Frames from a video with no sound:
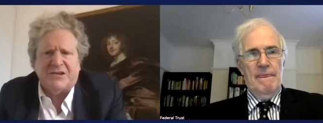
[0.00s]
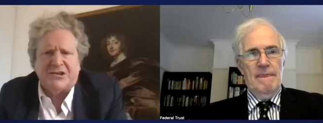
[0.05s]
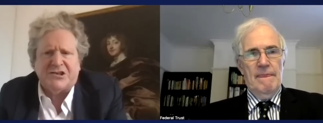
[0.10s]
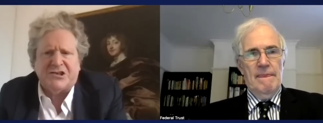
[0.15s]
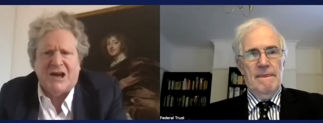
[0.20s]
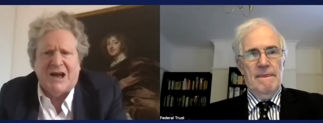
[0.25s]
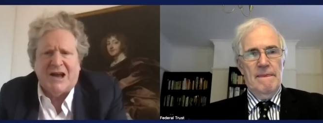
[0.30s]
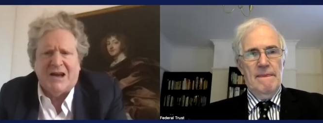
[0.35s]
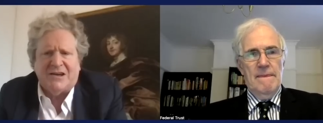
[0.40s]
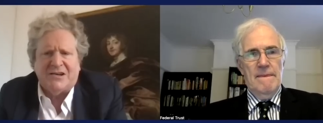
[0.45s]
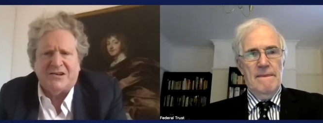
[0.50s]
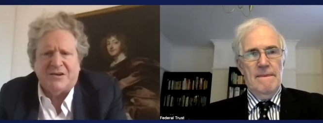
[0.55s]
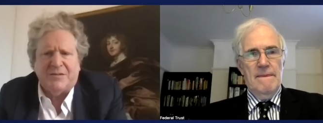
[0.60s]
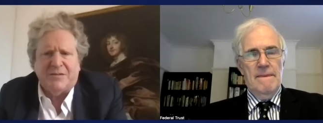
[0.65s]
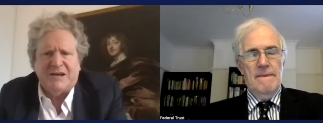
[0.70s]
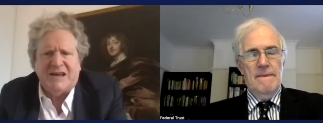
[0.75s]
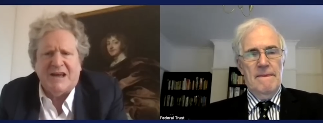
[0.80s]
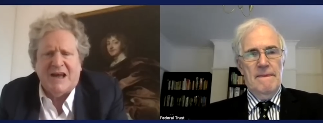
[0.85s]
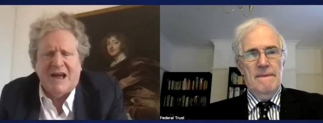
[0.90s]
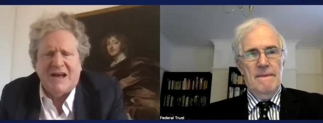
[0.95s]
Speaker 1: challenge, I mean, he
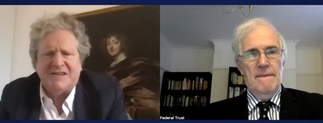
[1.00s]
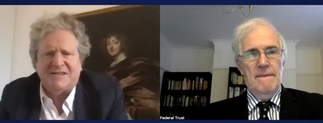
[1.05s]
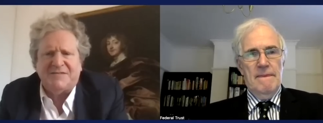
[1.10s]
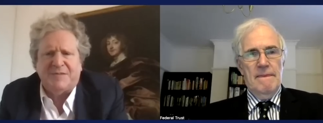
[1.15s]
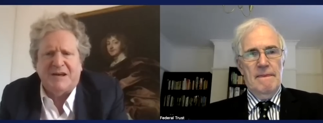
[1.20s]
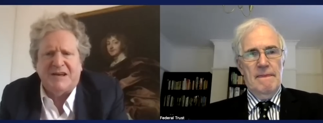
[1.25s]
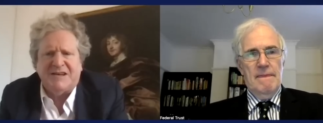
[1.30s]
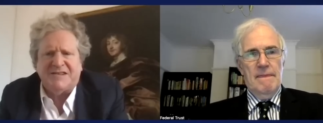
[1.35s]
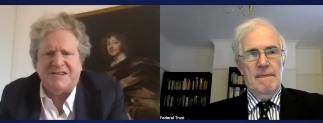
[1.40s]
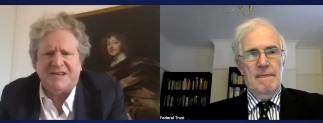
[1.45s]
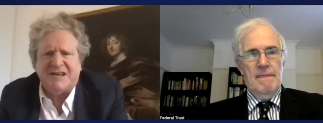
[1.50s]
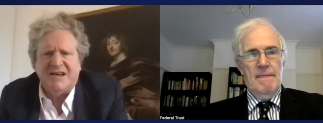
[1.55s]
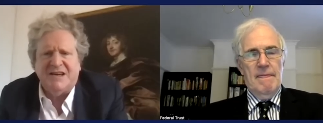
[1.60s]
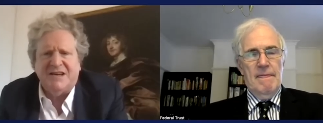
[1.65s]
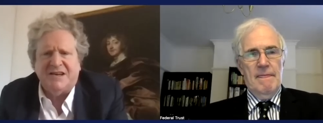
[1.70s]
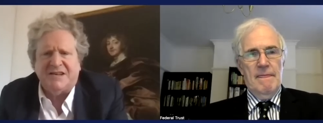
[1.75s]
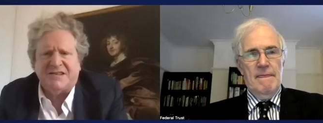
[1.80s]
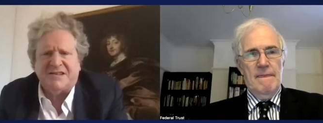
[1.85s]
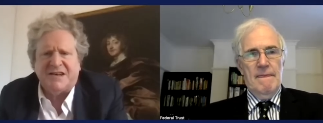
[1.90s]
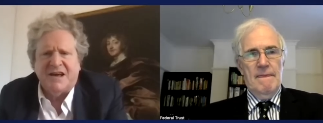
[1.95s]
has been seen
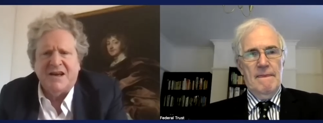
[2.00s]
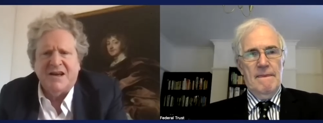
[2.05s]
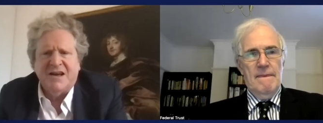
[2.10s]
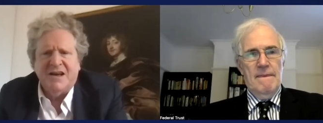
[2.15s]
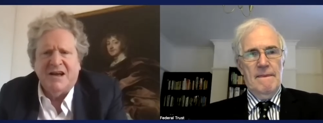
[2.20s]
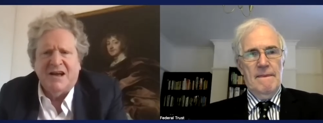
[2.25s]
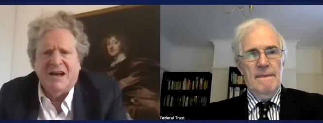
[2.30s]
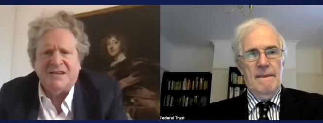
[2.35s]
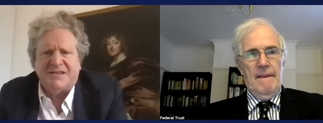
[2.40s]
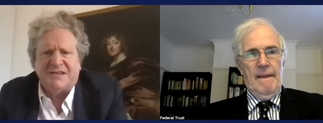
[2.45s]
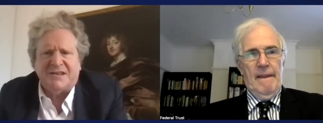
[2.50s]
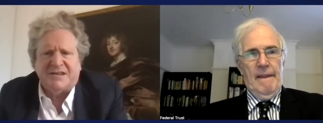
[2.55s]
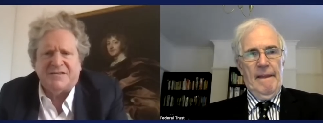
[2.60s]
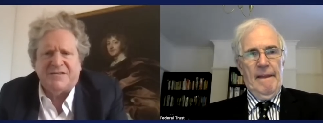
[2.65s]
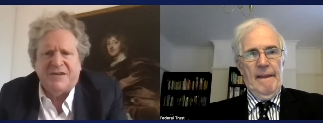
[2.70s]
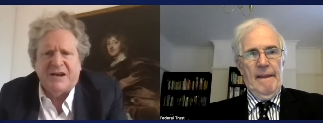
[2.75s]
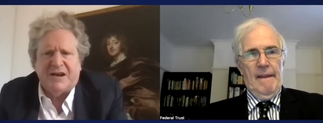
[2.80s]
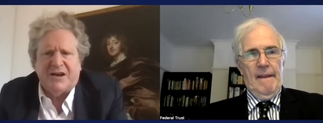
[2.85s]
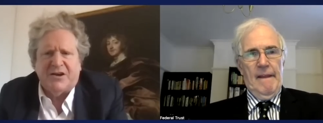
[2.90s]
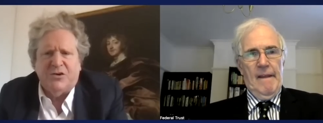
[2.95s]
as as this
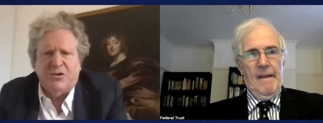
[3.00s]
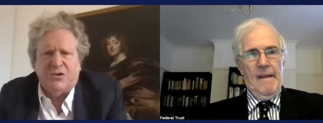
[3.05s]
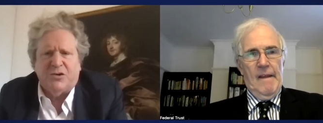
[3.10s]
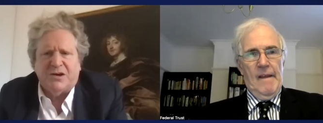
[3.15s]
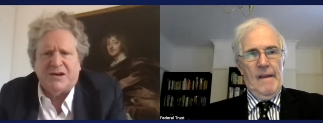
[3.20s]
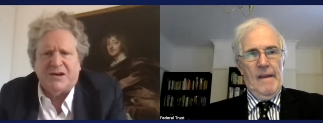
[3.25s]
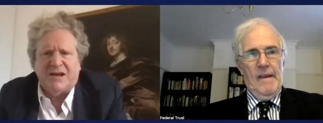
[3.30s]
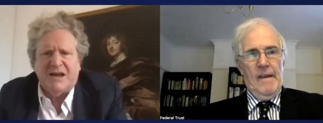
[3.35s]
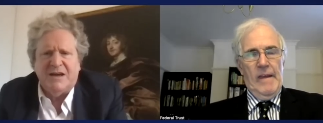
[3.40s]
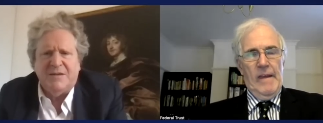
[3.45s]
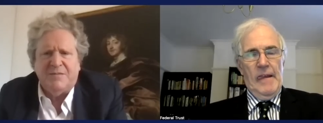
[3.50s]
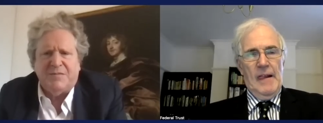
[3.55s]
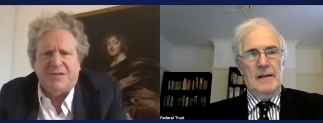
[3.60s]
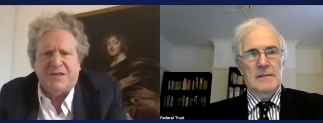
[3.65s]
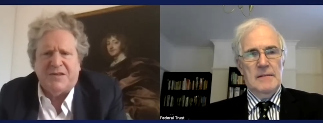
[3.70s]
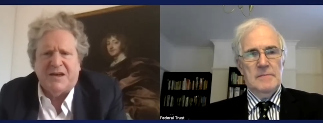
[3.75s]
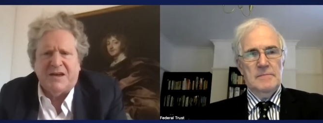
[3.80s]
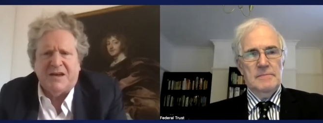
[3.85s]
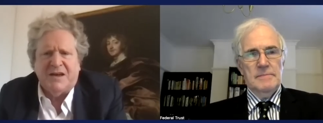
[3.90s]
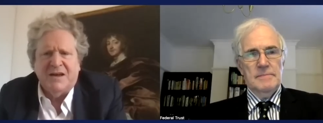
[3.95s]
figure who can keep
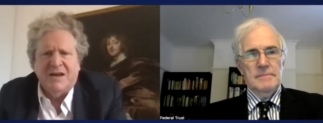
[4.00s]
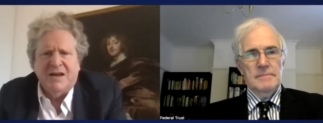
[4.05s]
the